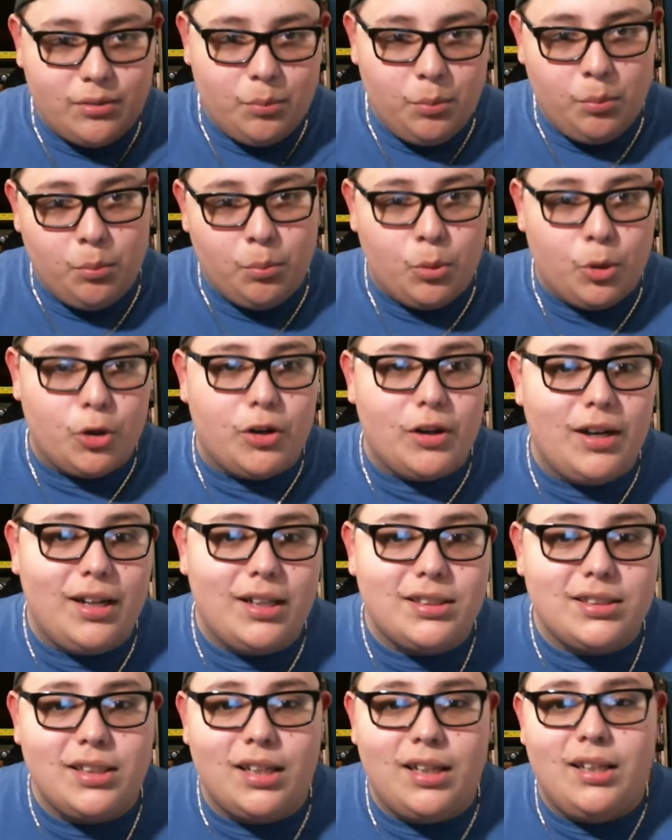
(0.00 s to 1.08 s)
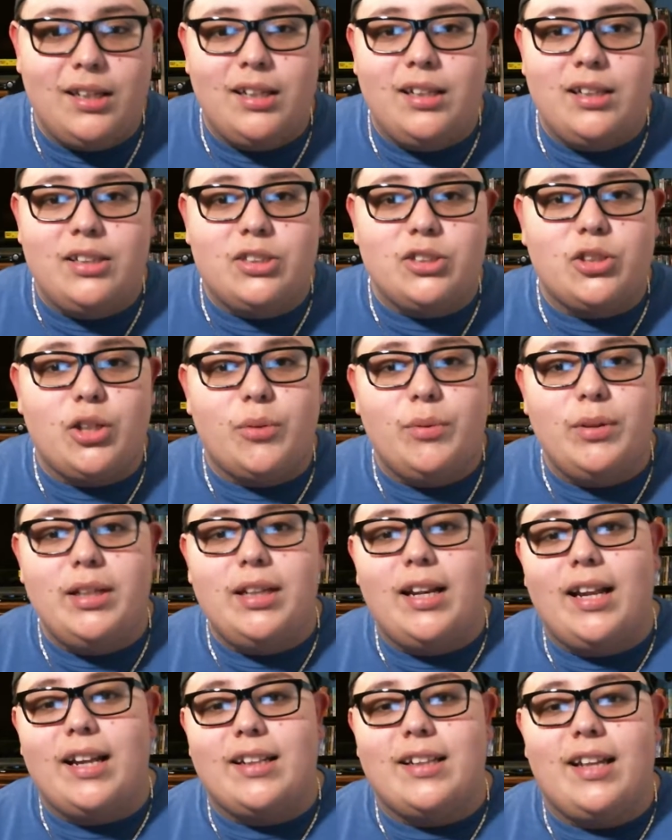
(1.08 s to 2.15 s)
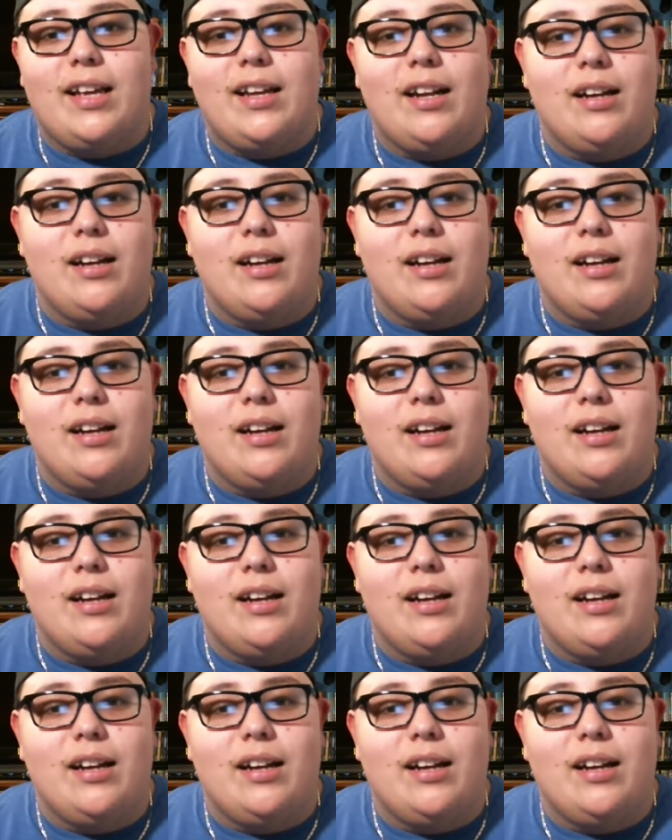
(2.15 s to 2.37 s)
more or less. So I really like that.